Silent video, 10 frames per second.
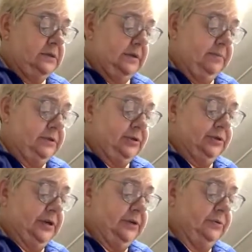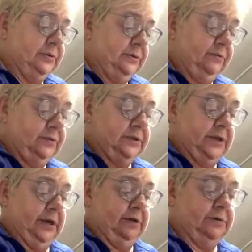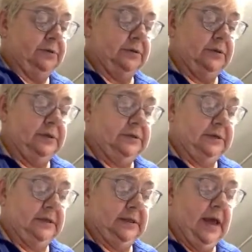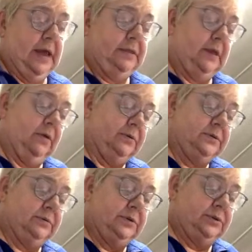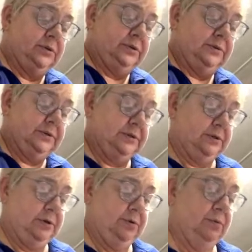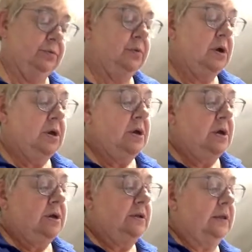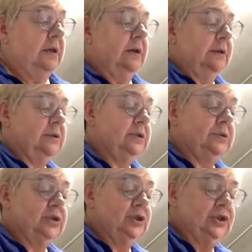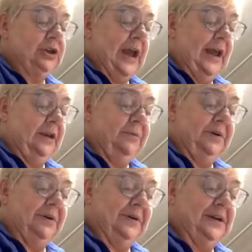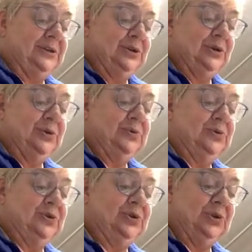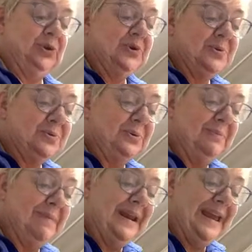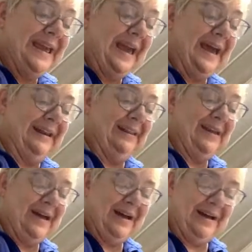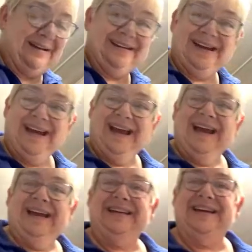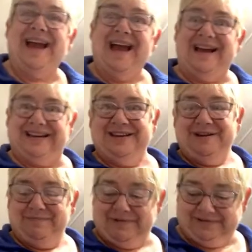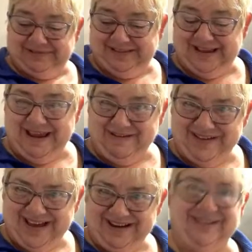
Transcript: demonstrators for sales and things like that. And they also introduced the January to June mini catalog. Yeah, can you believe it